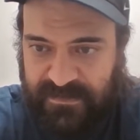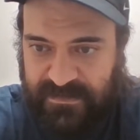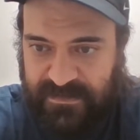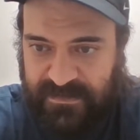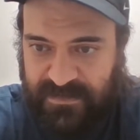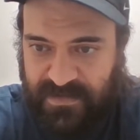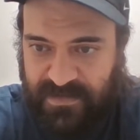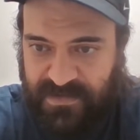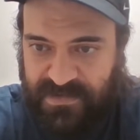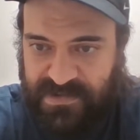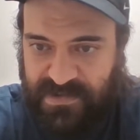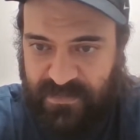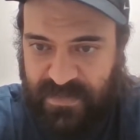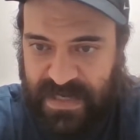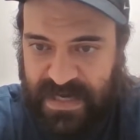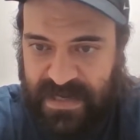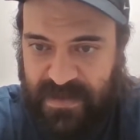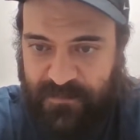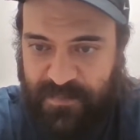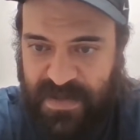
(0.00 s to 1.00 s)
Those are
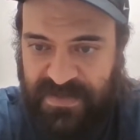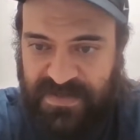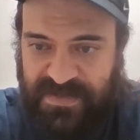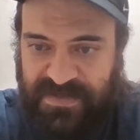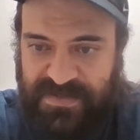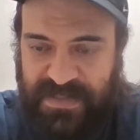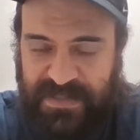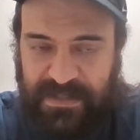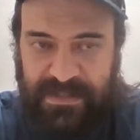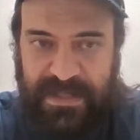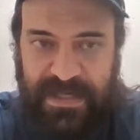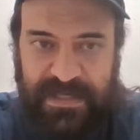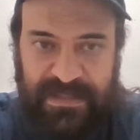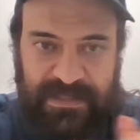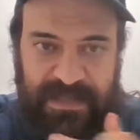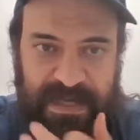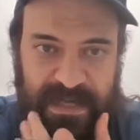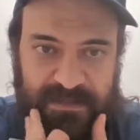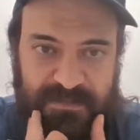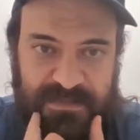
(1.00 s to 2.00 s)
my opinions on the late
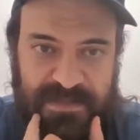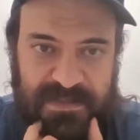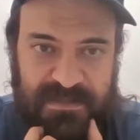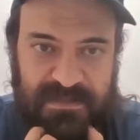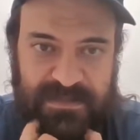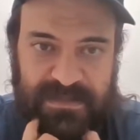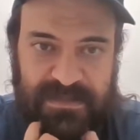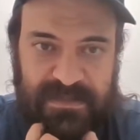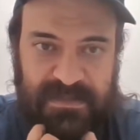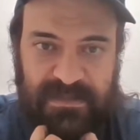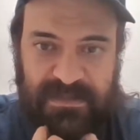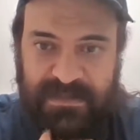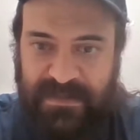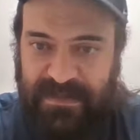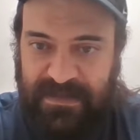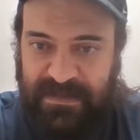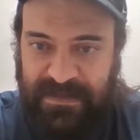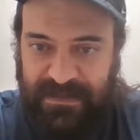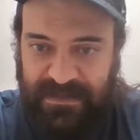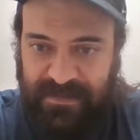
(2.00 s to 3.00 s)
games.
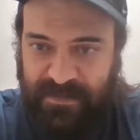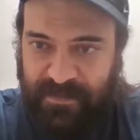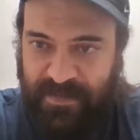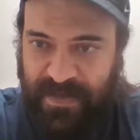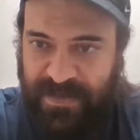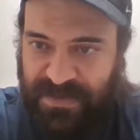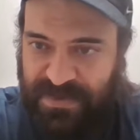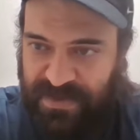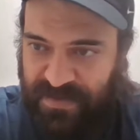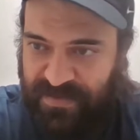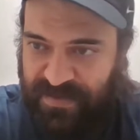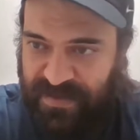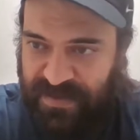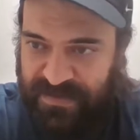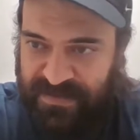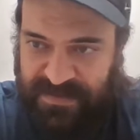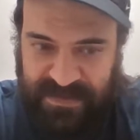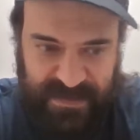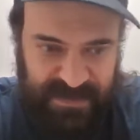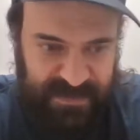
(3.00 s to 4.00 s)
Let me make sure
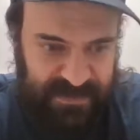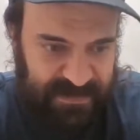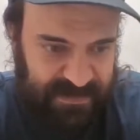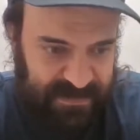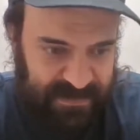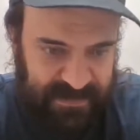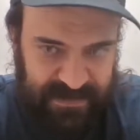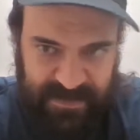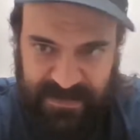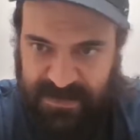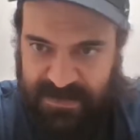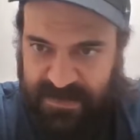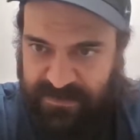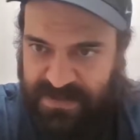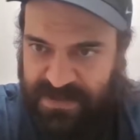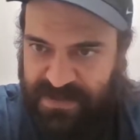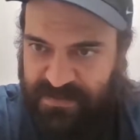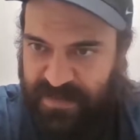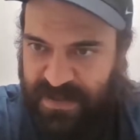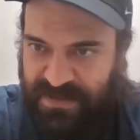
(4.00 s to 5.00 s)
that
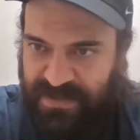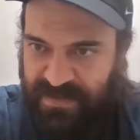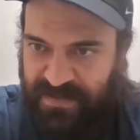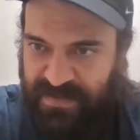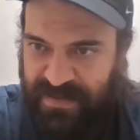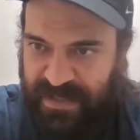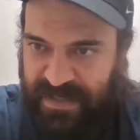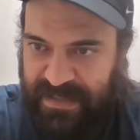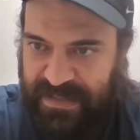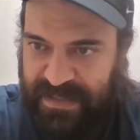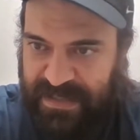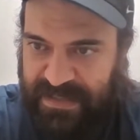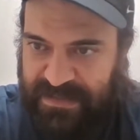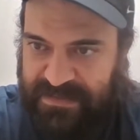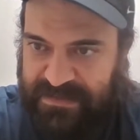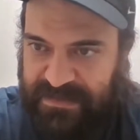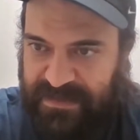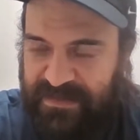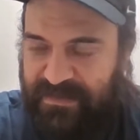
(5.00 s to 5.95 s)
I got.